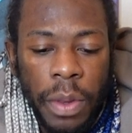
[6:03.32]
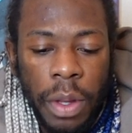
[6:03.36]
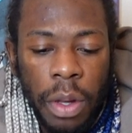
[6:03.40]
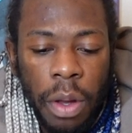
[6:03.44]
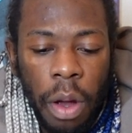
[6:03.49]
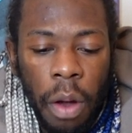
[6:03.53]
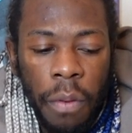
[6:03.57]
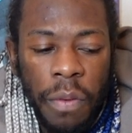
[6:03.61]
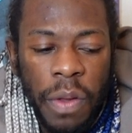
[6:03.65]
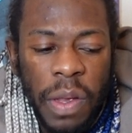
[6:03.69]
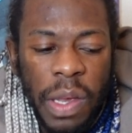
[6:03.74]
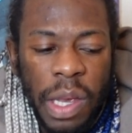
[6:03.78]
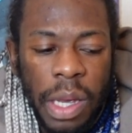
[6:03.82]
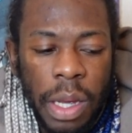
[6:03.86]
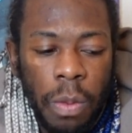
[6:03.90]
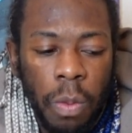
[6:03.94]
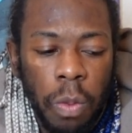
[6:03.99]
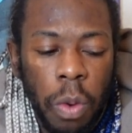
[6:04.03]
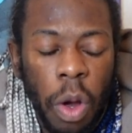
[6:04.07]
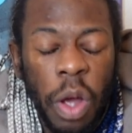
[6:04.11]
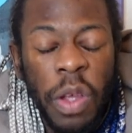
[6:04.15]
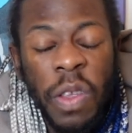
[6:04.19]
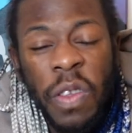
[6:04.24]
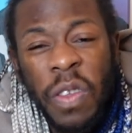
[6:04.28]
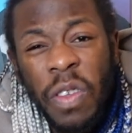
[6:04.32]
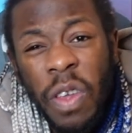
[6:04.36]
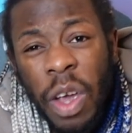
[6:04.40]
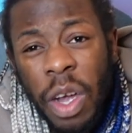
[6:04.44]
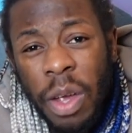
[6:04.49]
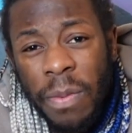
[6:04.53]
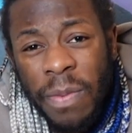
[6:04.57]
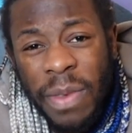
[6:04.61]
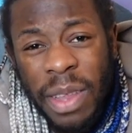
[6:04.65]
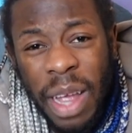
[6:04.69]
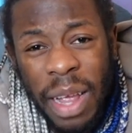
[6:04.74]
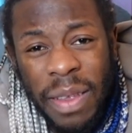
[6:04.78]
obviously worse
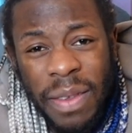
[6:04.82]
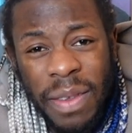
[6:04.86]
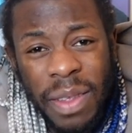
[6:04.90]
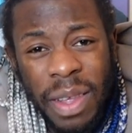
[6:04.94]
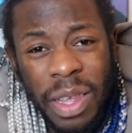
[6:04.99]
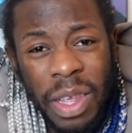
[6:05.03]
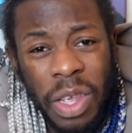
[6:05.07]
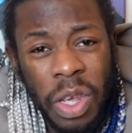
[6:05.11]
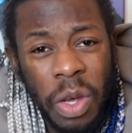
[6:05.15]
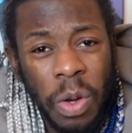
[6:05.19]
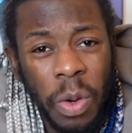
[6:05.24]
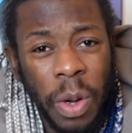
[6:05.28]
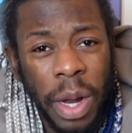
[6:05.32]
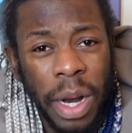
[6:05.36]
circumstances than you.